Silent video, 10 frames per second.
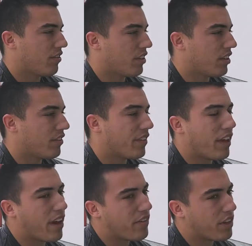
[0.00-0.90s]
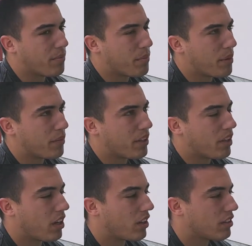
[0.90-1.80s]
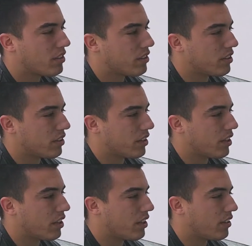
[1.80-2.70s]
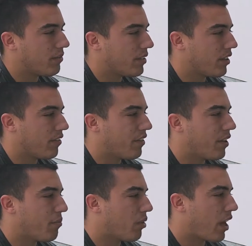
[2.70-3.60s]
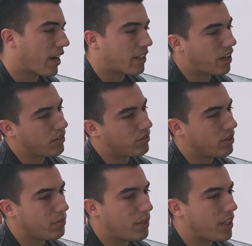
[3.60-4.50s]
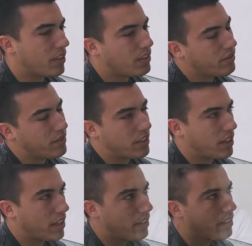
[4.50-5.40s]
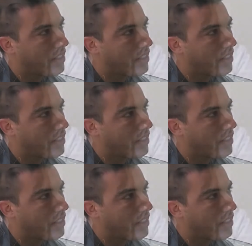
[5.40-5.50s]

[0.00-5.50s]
for if they have any memory loss, or if they blacked out for a minute, stuff like that.